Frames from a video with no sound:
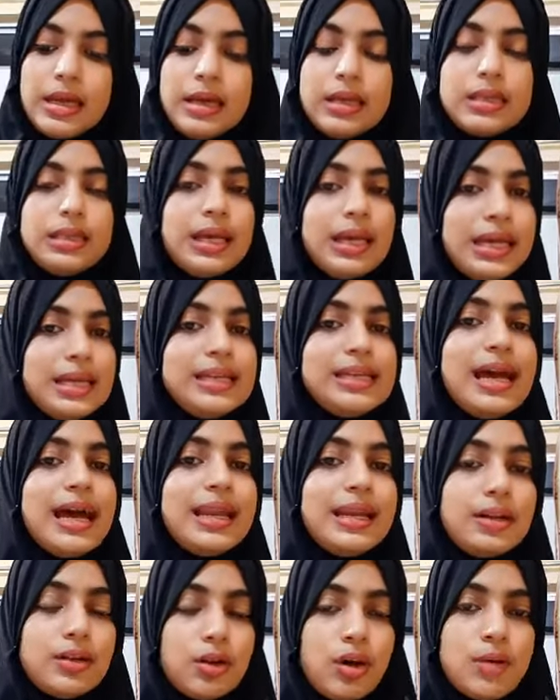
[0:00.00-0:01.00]
the
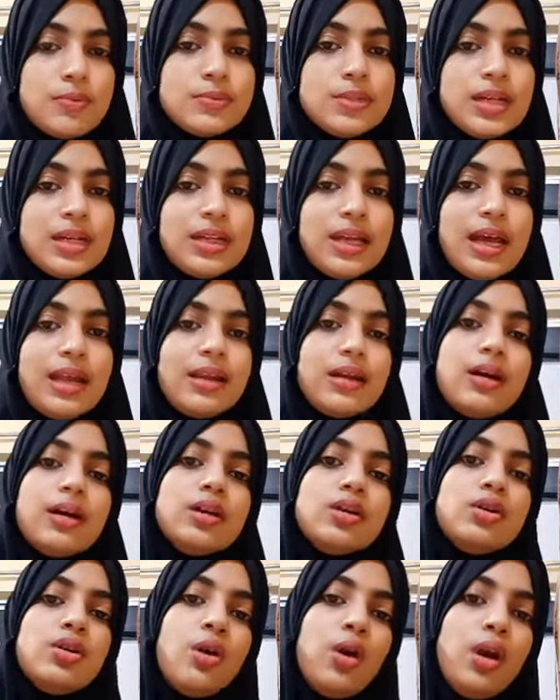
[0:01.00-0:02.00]
indirect object and a
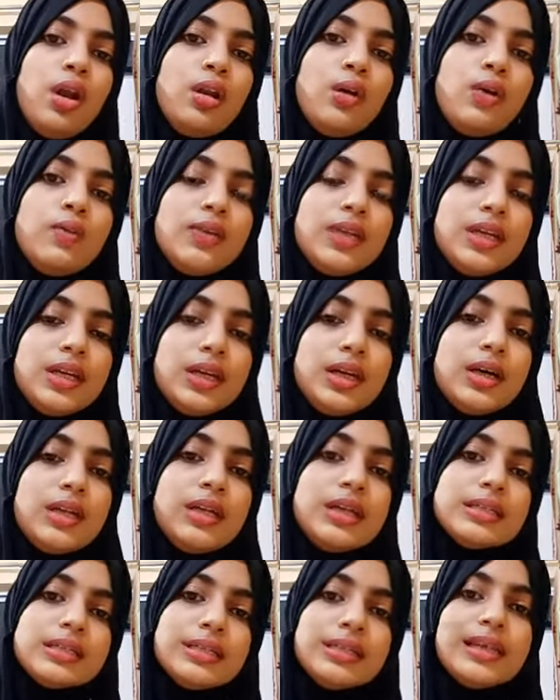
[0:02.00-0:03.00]
doll over
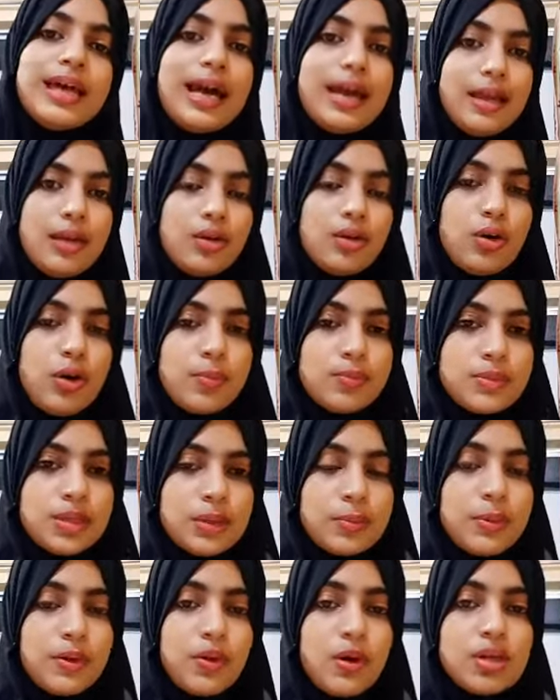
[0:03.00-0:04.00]
here is the direct
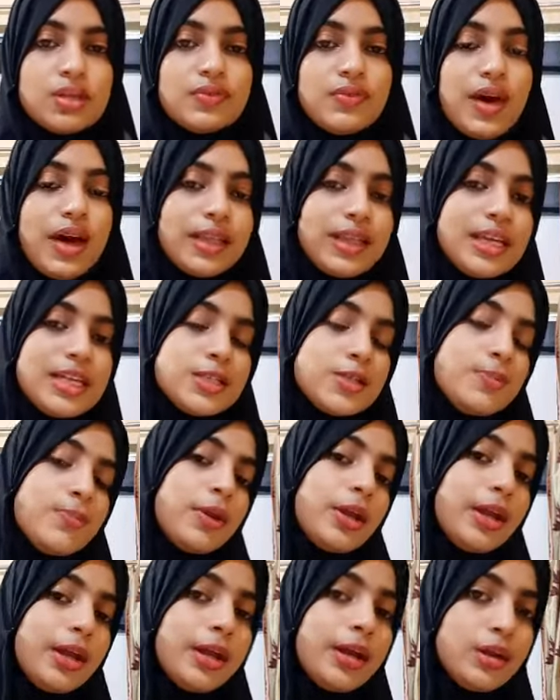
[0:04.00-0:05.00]
object because father is
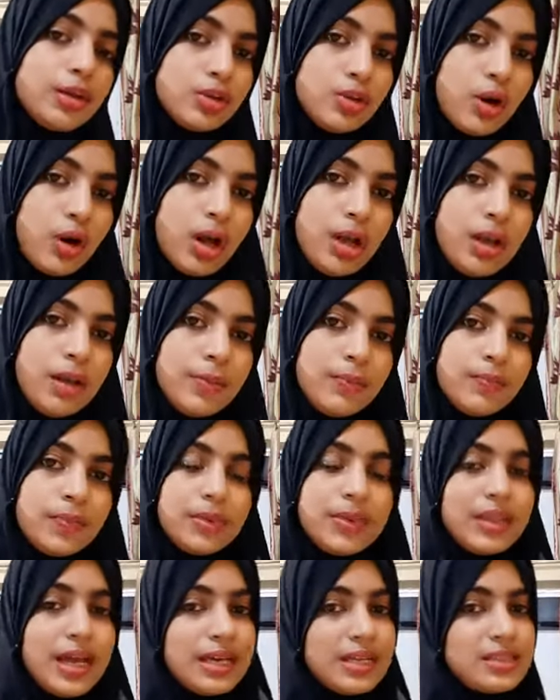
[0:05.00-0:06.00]
bringing a doll,
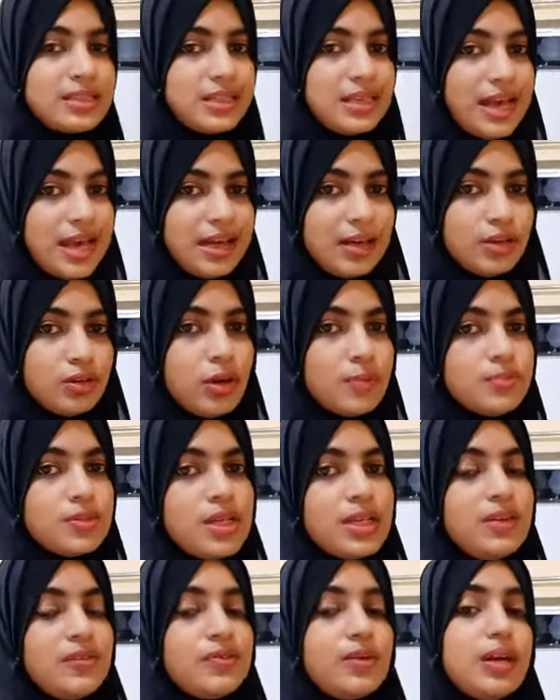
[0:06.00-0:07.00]
that is the direct
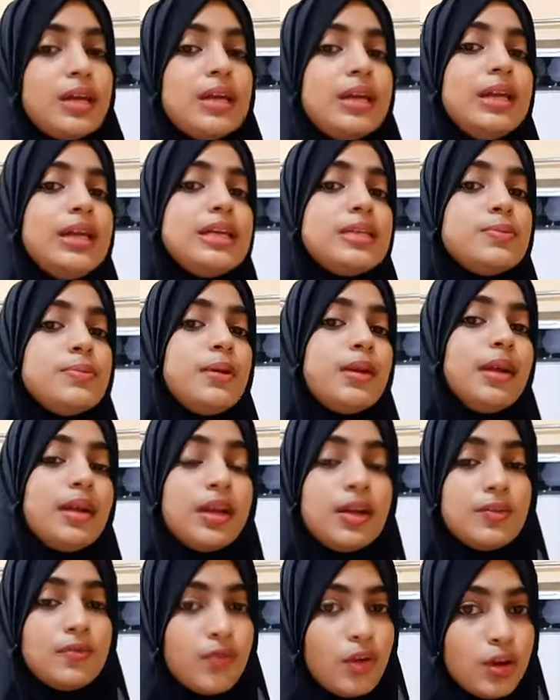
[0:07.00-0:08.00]
object. He is bringing
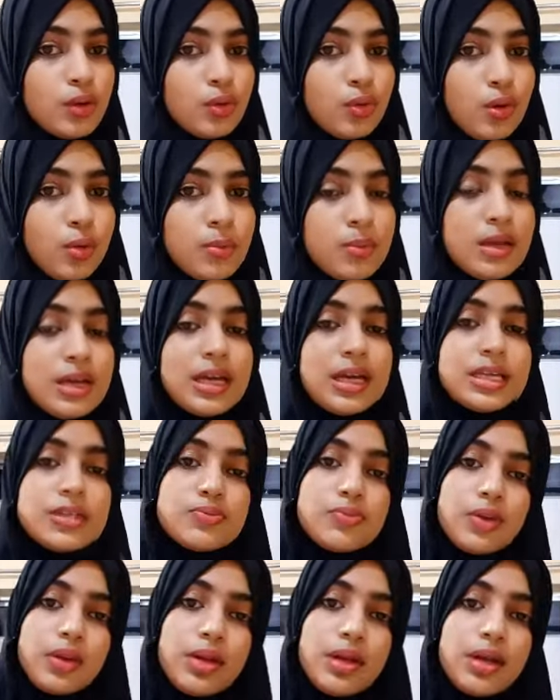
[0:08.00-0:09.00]
it for whom? He is
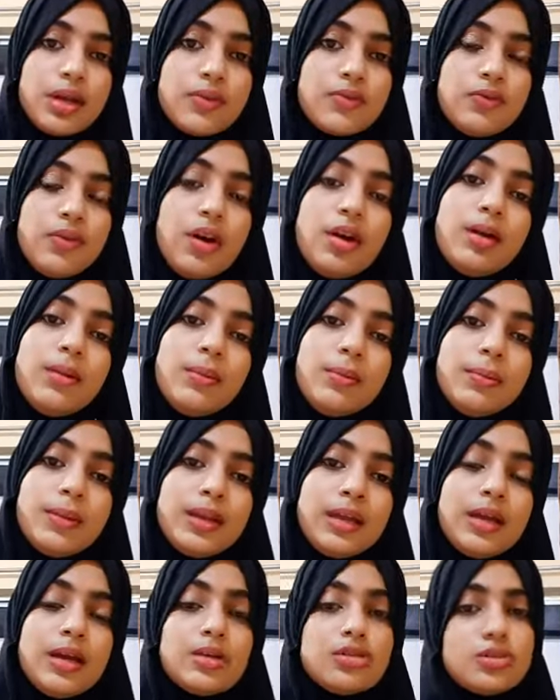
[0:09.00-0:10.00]
bringing it for
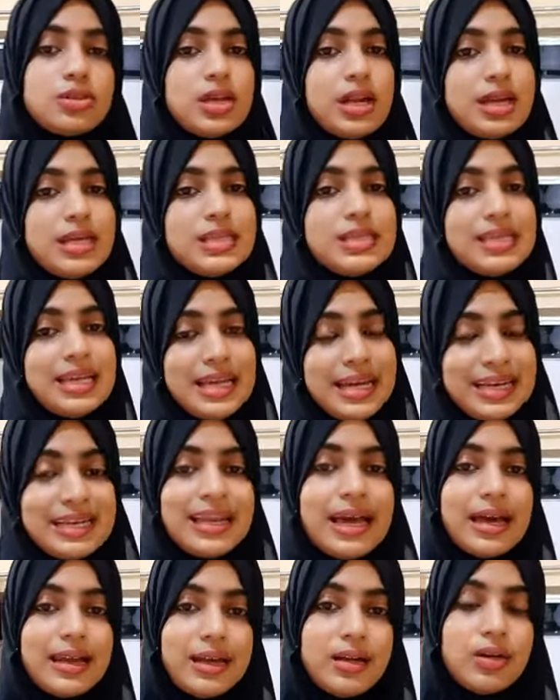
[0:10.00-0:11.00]
Minnie. So that is
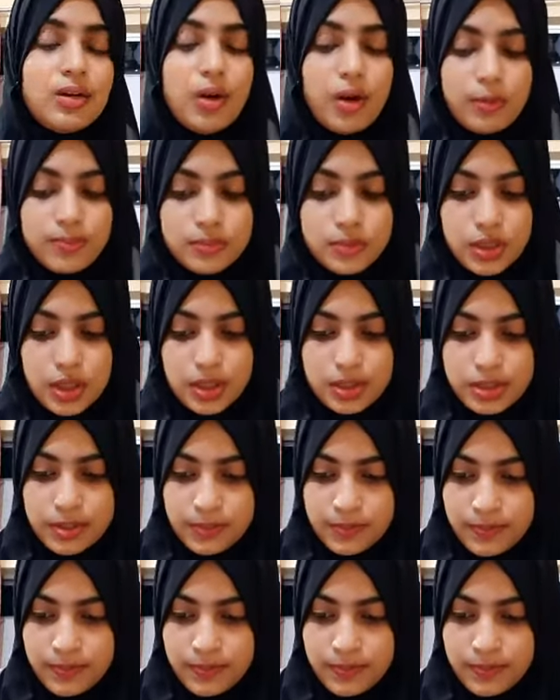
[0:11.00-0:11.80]
indirect object.